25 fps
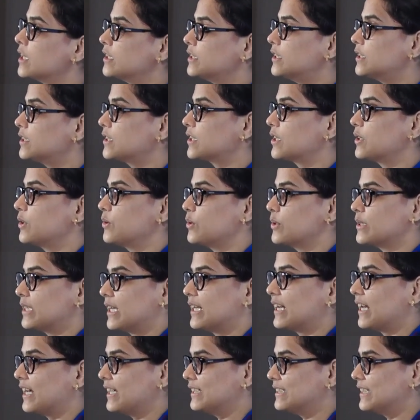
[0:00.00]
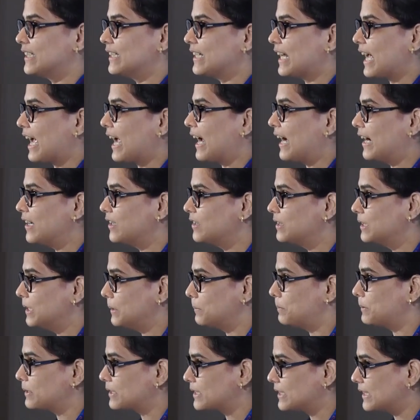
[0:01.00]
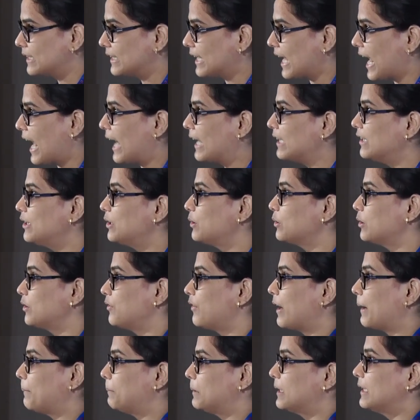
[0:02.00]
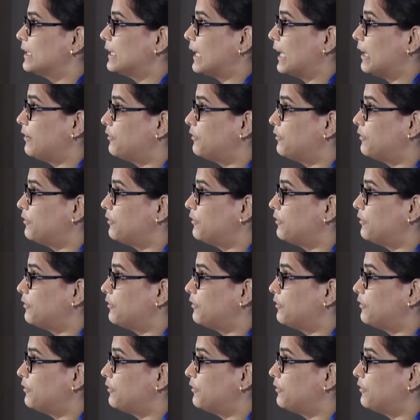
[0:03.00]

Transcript: just close our eyes and add 3% and tolvaptan,